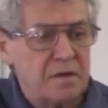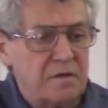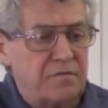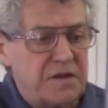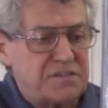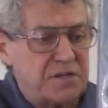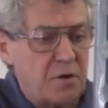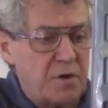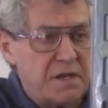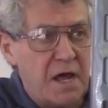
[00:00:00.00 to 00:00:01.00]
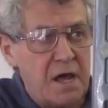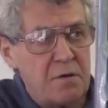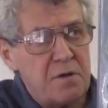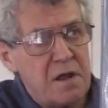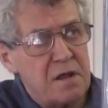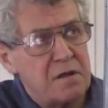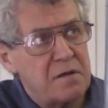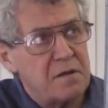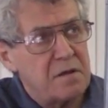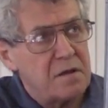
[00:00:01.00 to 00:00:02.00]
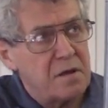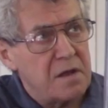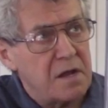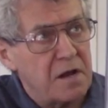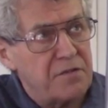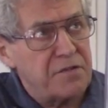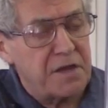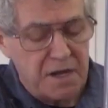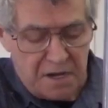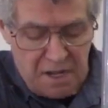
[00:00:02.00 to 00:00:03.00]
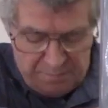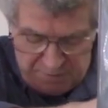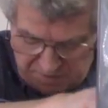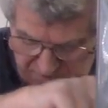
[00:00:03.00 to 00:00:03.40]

If I slow it down, it'll thicken it up.